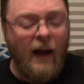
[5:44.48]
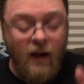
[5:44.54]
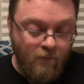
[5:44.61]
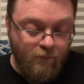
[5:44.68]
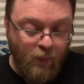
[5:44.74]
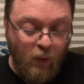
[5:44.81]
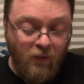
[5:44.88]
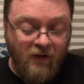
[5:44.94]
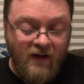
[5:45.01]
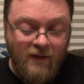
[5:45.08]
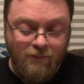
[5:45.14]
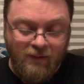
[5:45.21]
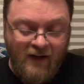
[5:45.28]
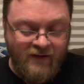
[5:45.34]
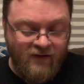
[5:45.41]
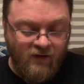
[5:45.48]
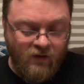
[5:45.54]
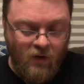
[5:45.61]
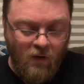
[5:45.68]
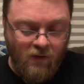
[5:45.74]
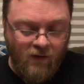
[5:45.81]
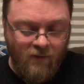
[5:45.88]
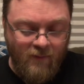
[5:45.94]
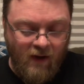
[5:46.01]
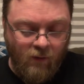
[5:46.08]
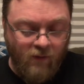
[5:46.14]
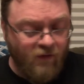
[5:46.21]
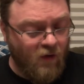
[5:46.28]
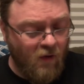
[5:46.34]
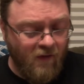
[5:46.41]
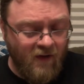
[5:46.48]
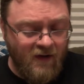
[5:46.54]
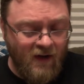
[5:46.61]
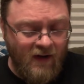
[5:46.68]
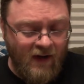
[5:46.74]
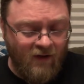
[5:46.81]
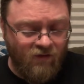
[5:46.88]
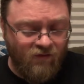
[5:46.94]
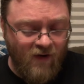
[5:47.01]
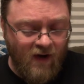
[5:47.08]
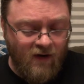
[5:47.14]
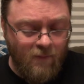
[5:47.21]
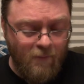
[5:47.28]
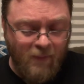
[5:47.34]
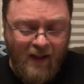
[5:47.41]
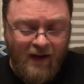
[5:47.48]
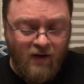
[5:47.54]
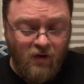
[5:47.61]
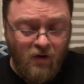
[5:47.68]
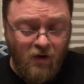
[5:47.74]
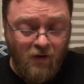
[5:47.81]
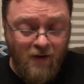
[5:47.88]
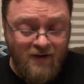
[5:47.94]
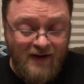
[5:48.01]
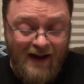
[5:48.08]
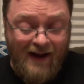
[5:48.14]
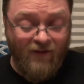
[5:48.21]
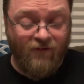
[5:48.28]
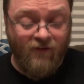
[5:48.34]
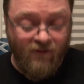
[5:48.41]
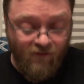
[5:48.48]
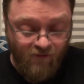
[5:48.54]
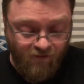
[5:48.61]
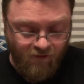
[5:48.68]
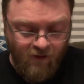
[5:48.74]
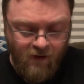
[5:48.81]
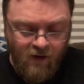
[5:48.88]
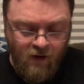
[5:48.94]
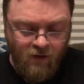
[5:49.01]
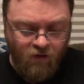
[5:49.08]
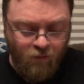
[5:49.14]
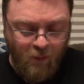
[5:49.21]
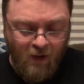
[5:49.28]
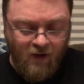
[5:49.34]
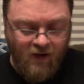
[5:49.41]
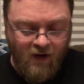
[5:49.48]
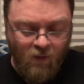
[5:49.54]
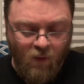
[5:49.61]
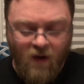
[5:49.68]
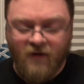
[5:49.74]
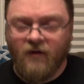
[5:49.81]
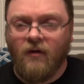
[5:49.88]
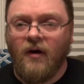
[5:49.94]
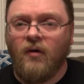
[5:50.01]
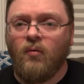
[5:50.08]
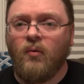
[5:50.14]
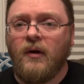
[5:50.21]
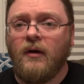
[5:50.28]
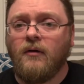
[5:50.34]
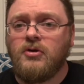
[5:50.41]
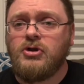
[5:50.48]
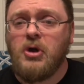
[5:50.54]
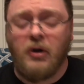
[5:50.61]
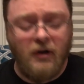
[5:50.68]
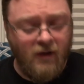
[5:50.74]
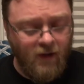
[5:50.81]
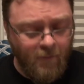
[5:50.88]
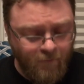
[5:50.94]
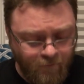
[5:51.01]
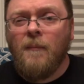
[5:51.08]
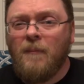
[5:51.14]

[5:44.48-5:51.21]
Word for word: Boldly blended cola made with kola nut extract, black currant essence, sparkling water, and real sugar.